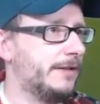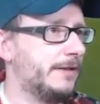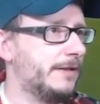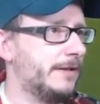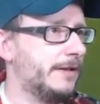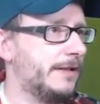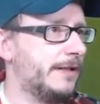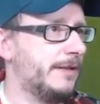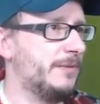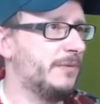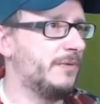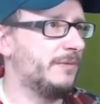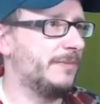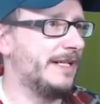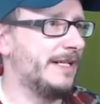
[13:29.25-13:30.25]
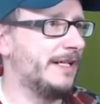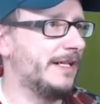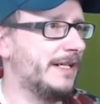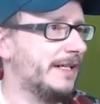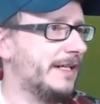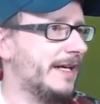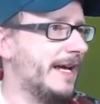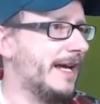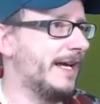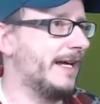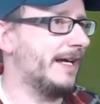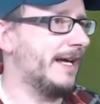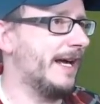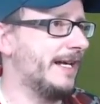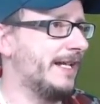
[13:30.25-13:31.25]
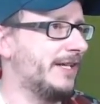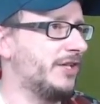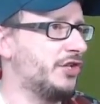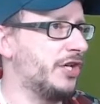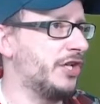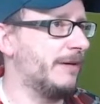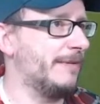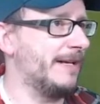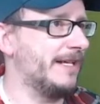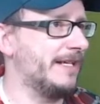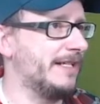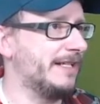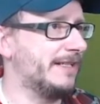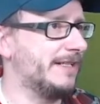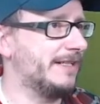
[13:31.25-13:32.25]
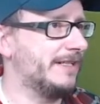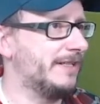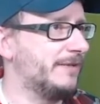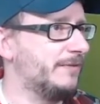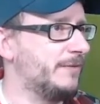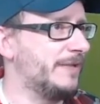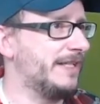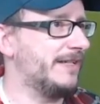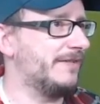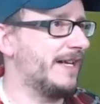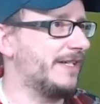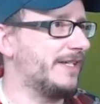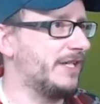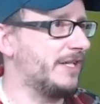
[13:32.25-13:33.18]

And we will be uh, heading to Germany with the advantage.